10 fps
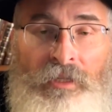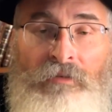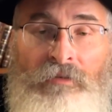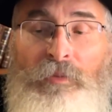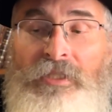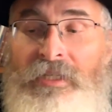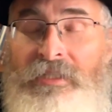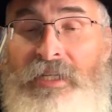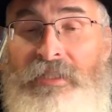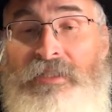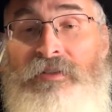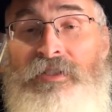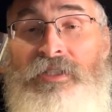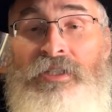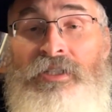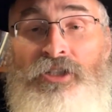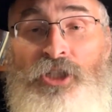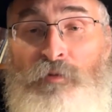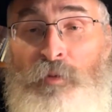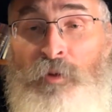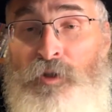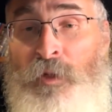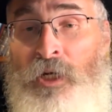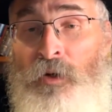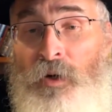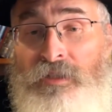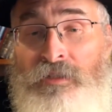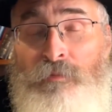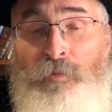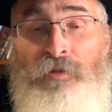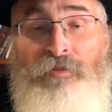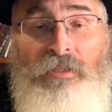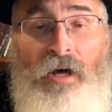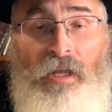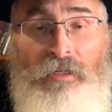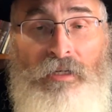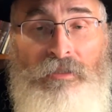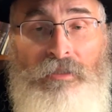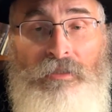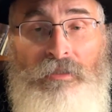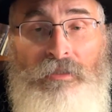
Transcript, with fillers: Like the Rebbe said, it's necessary to teach the Sheva Mitzvahs Ben Noach to prevent the Holocaust.